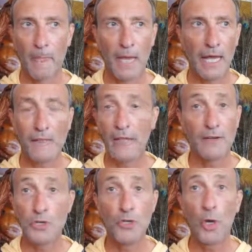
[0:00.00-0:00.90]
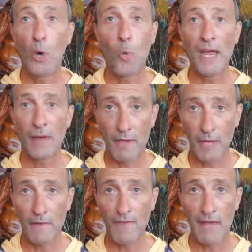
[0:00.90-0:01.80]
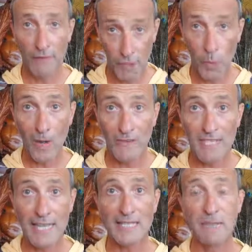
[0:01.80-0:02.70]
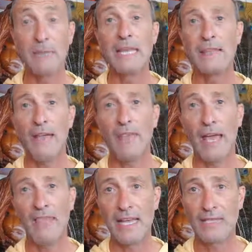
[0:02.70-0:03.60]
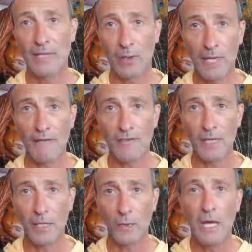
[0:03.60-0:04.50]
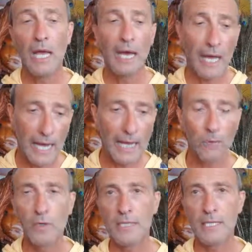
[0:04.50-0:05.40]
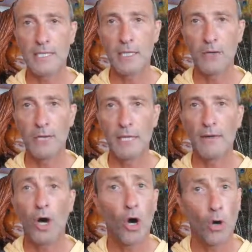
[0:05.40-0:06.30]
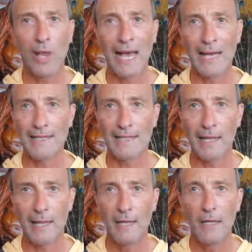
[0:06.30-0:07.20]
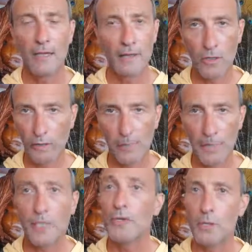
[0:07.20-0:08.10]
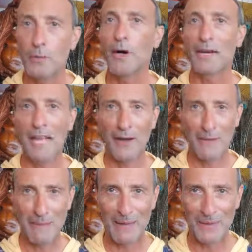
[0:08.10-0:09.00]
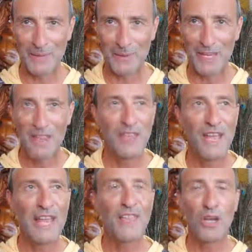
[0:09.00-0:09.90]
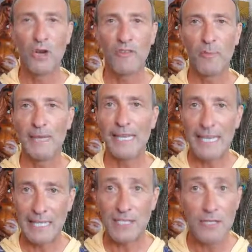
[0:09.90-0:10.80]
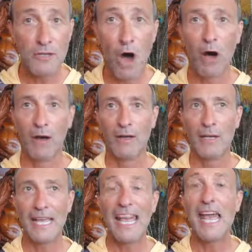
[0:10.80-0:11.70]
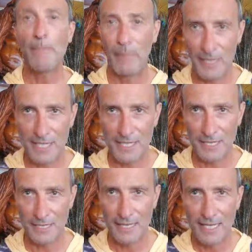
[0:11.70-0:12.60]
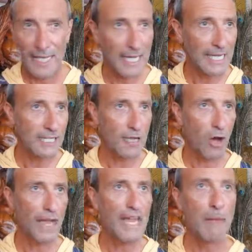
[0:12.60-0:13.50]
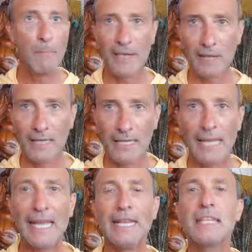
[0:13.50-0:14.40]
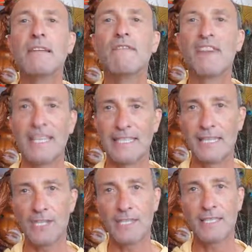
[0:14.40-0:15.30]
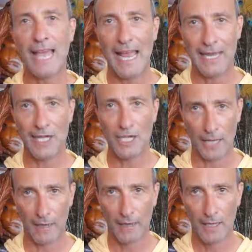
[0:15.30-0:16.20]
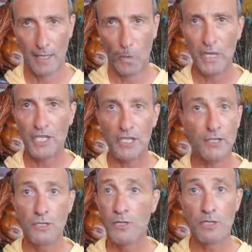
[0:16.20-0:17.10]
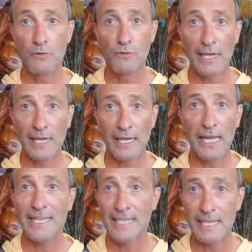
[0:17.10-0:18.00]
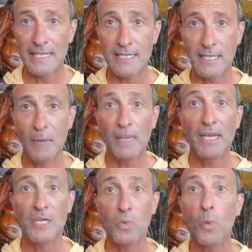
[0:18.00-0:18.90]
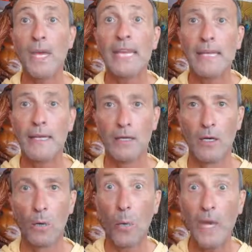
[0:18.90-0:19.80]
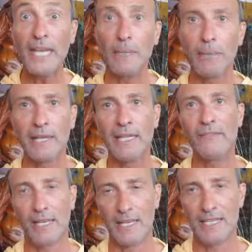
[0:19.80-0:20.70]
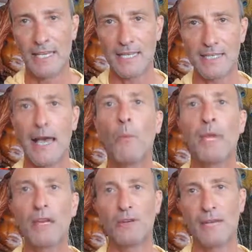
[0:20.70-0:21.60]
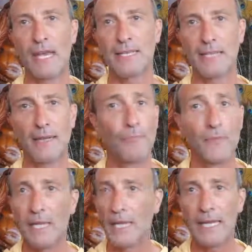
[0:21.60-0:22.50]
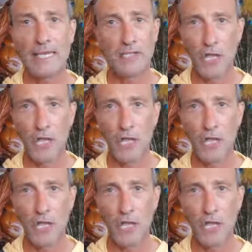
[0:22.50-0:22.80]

And there is no way on earth that if you ever say to me that they're there to look after you, I would disagree wholeheartedly. The government do not care about you. The government is not a person. It is not a building. It is a fictitious energy which doesn't really exist because we believe it exists, that we create it. It's